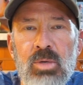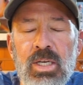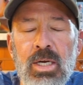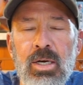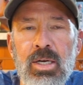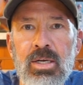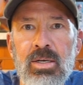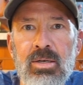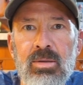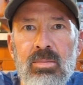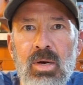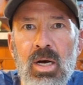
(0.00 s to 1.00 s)
We carry
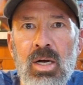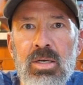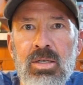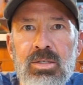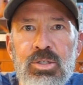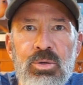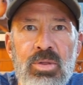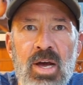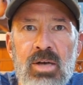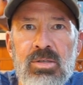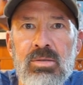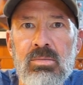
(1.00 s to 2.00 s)
a Honda
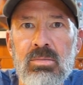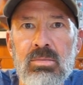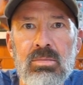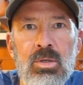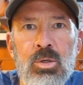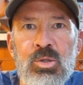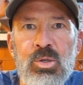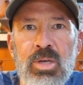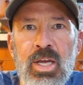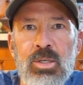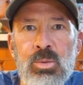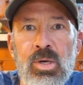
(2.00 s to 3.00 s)
2000 little
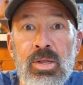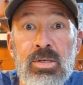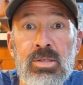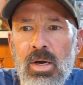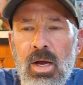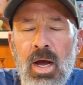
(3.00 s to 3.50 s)
suitcase with us.